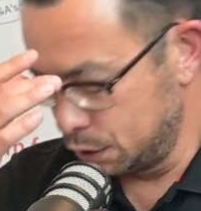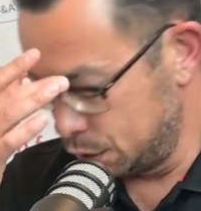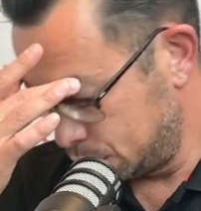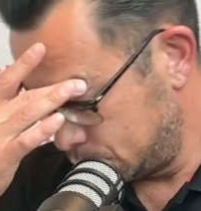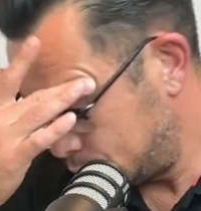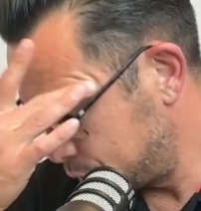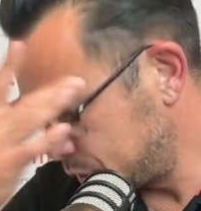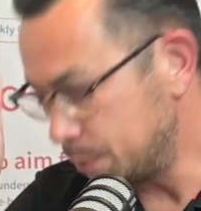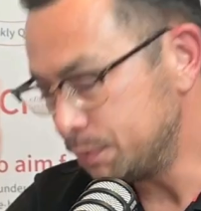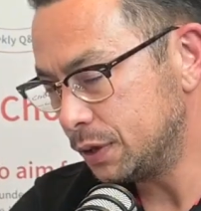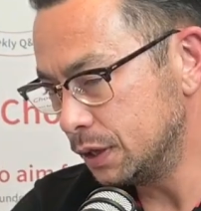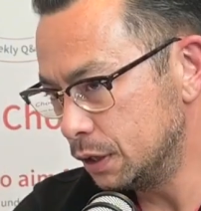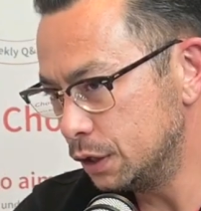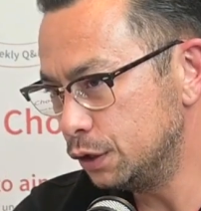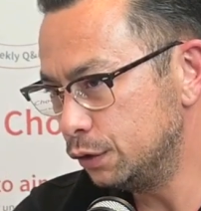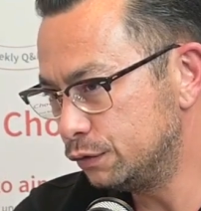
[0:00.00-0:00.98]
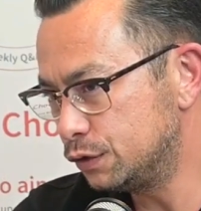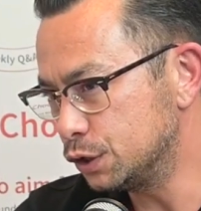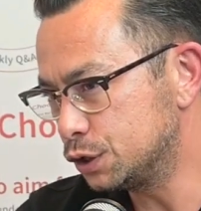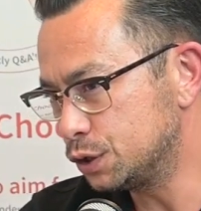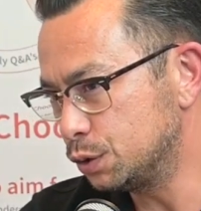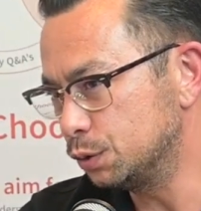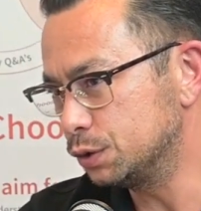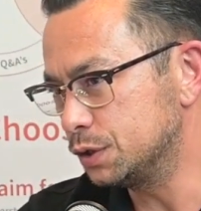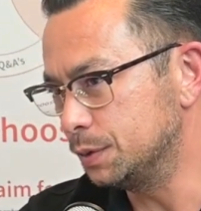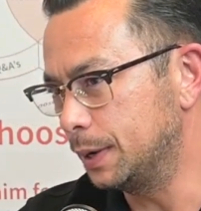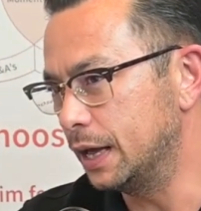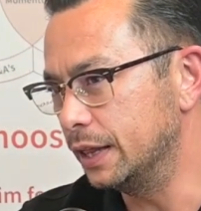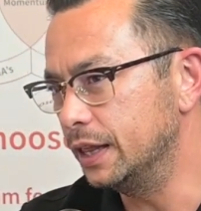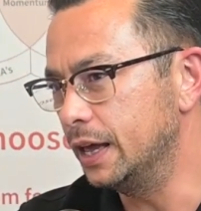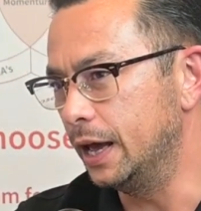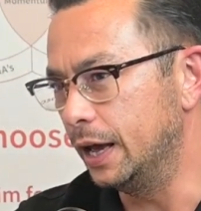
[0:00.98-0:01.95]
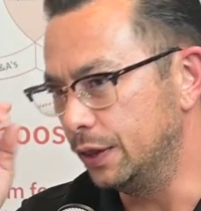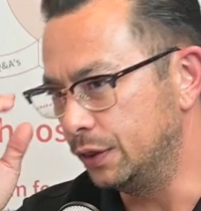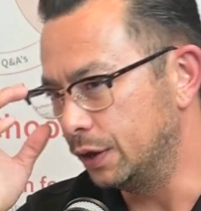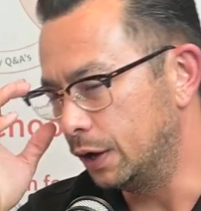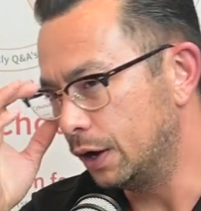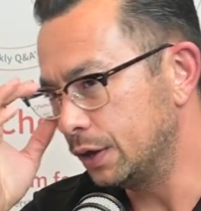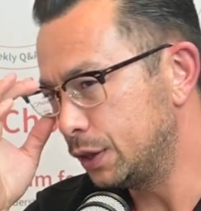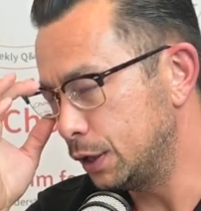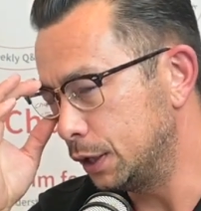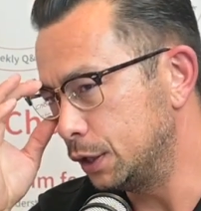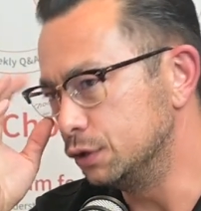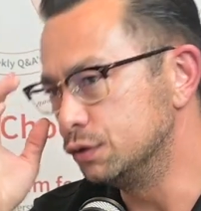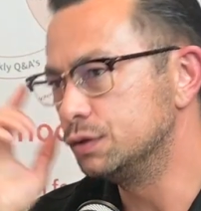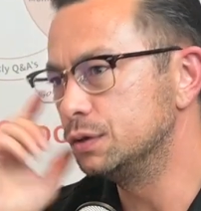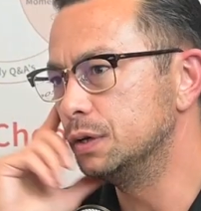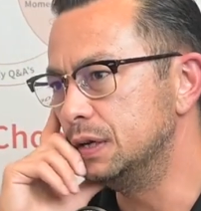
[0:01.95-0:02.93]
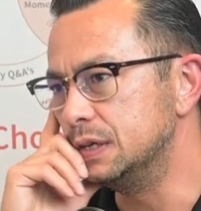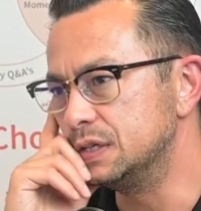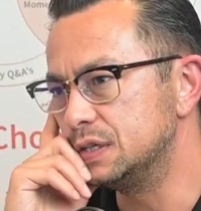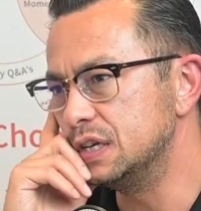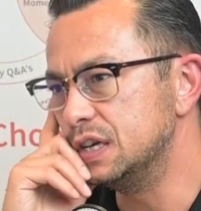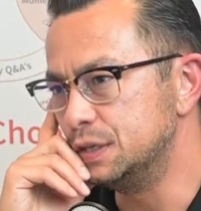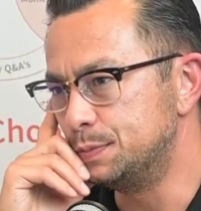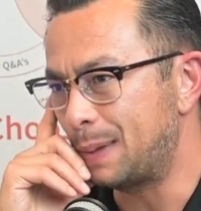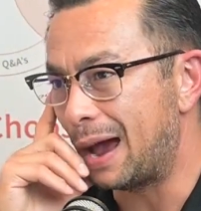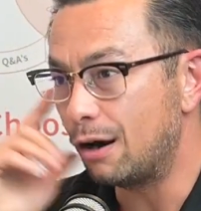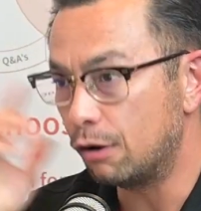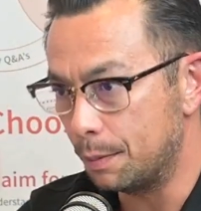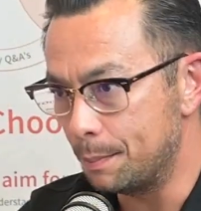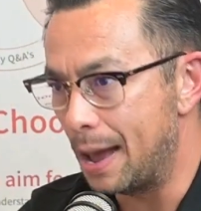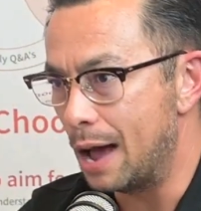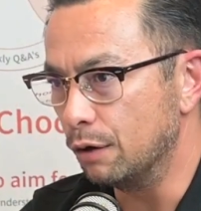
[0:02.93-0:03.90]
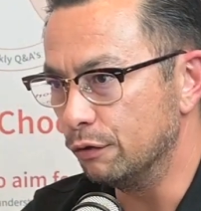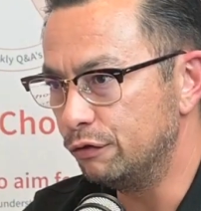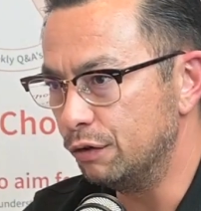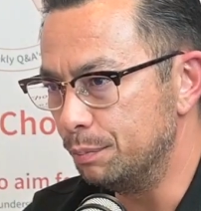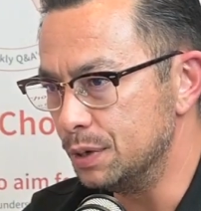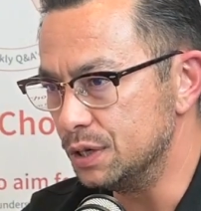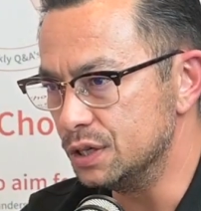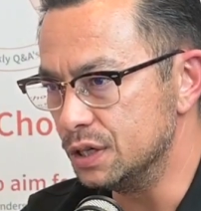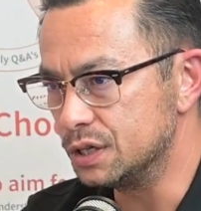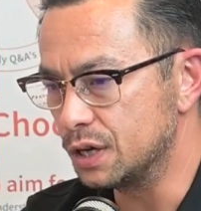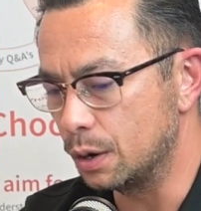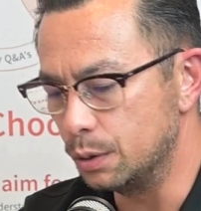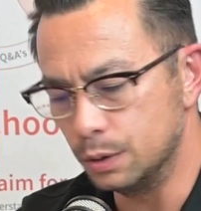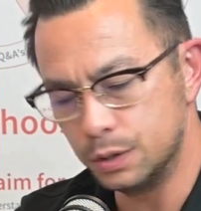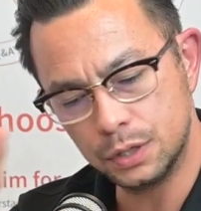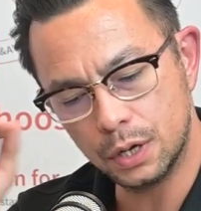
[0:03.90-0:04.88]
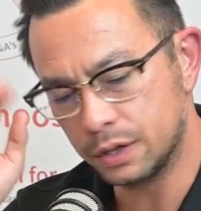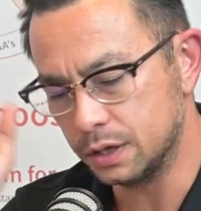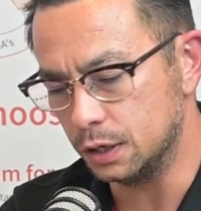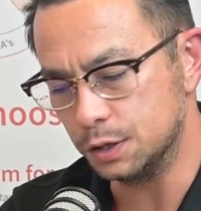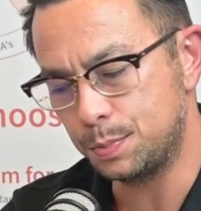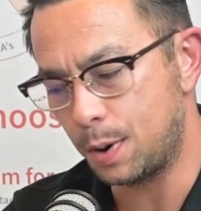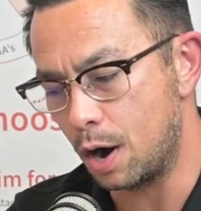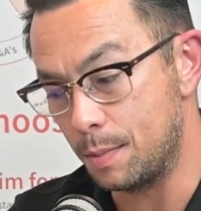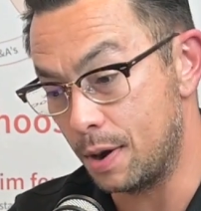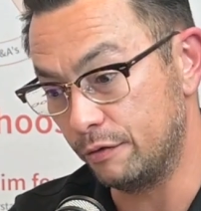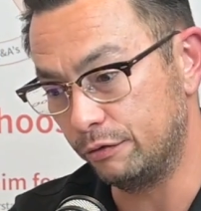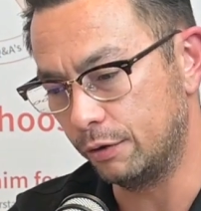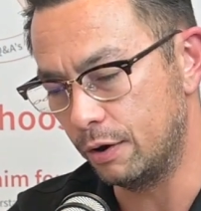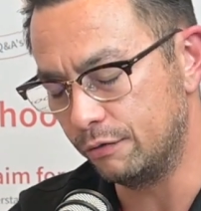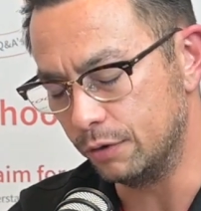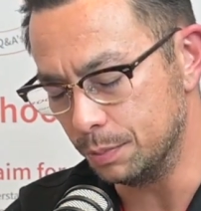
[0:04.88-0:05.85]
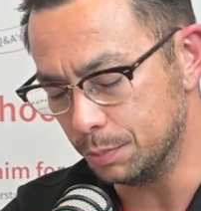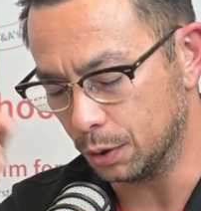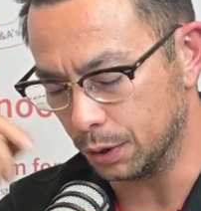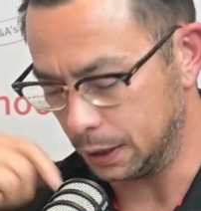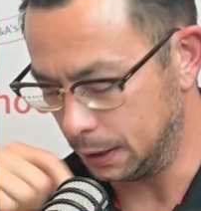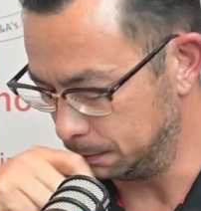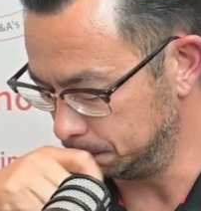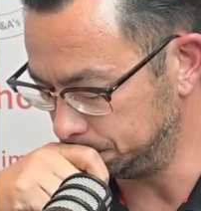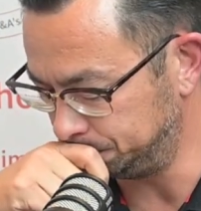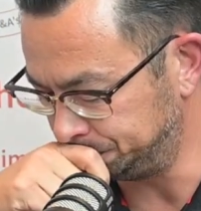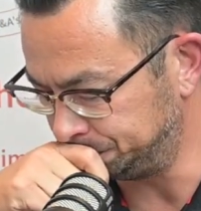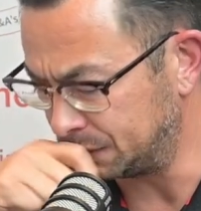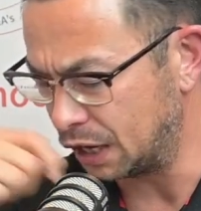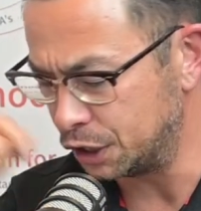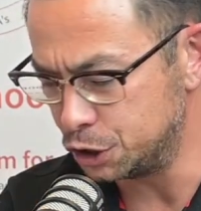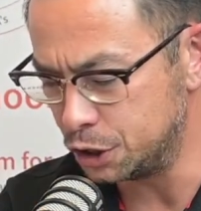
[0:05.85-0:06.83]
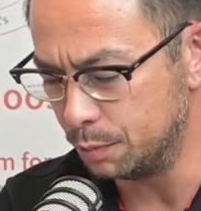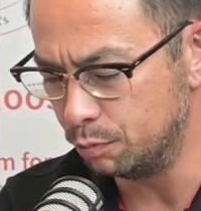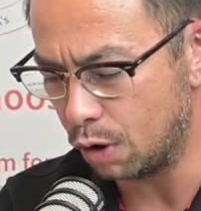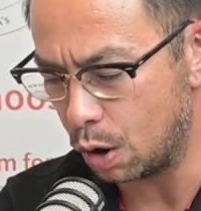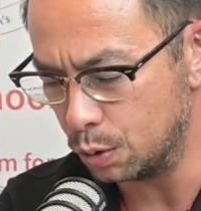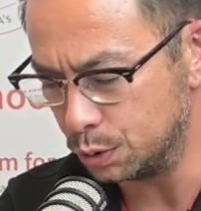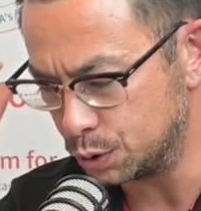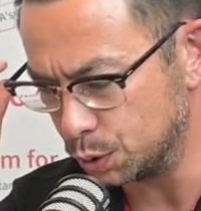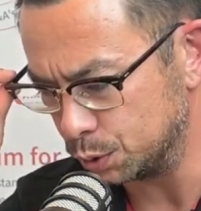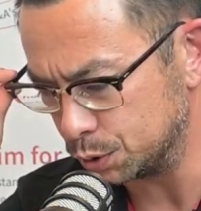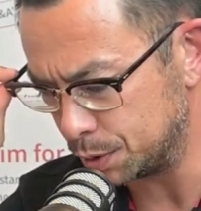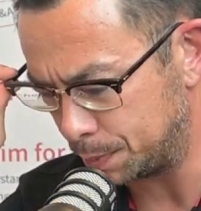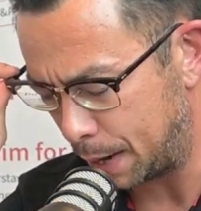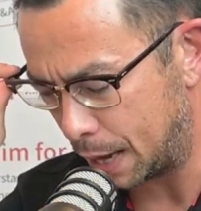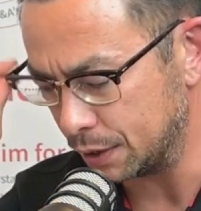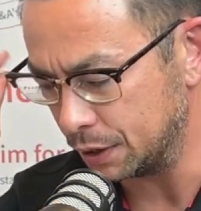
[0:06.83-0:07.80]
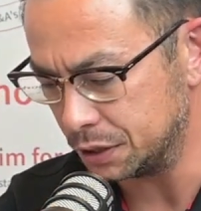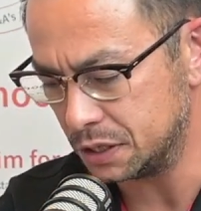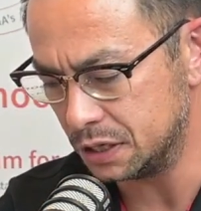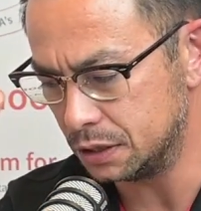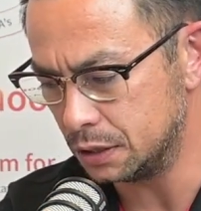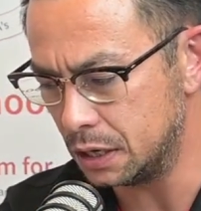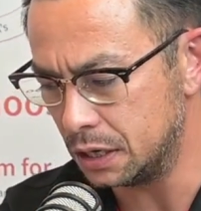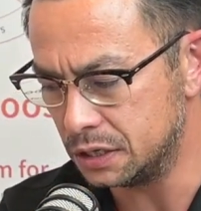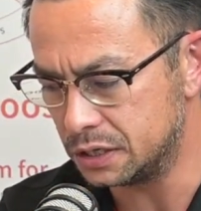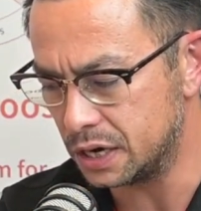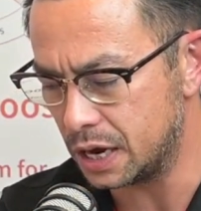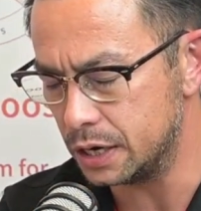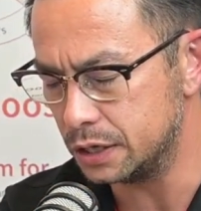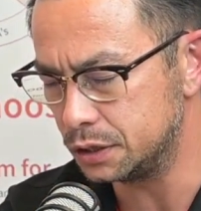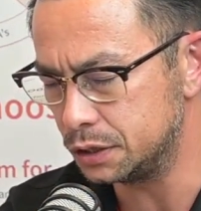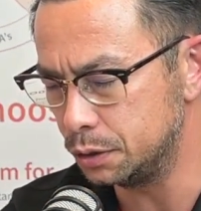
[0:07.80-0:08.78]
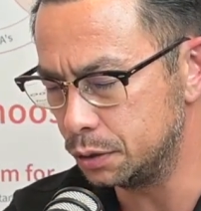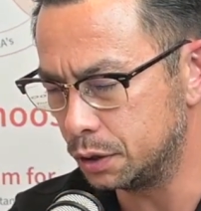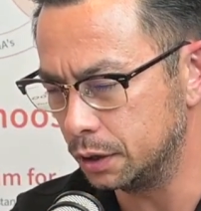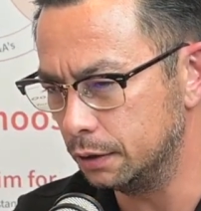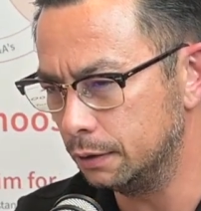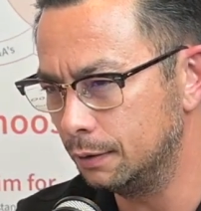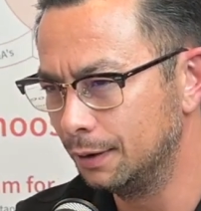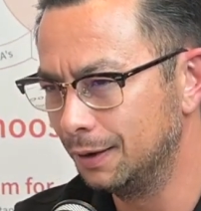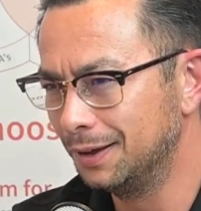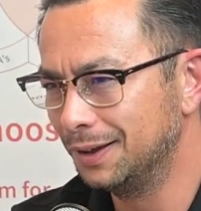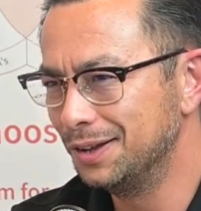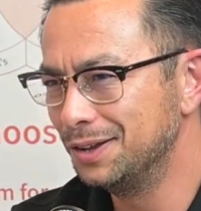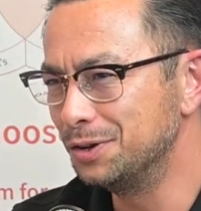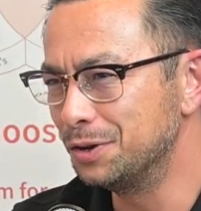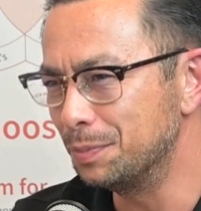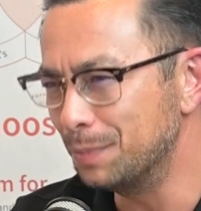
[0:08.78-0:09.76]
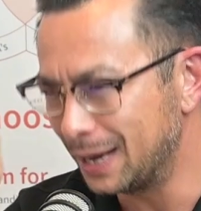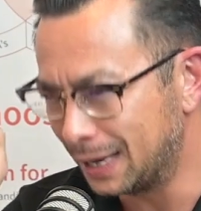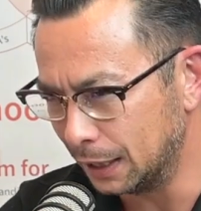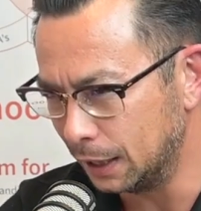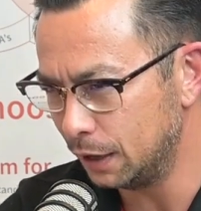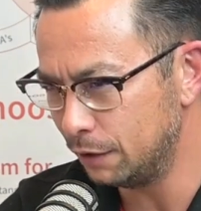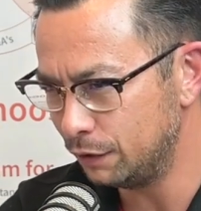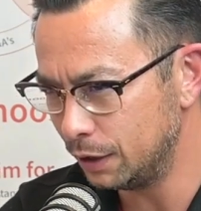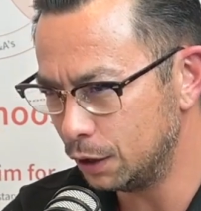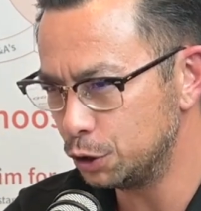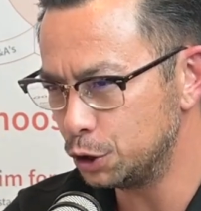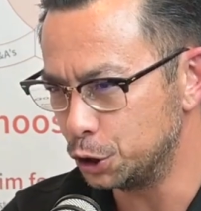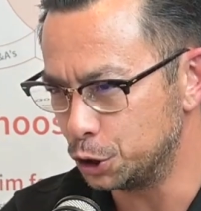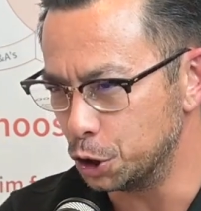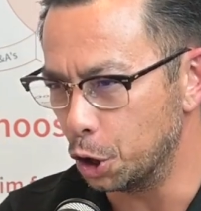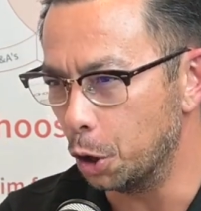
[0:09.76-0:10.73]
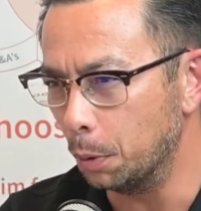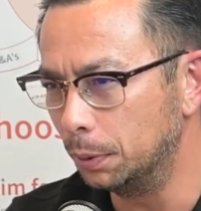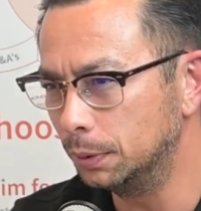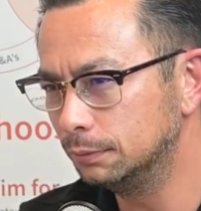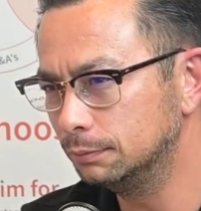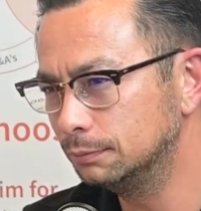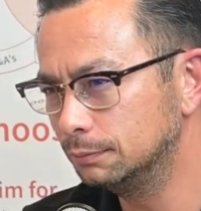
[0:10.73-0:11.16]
So something that you've just talked about there that I think is paramount for business owners, I think it's paramount for everybody. And Jim Rohn talks about this. He says you can make a living on your job,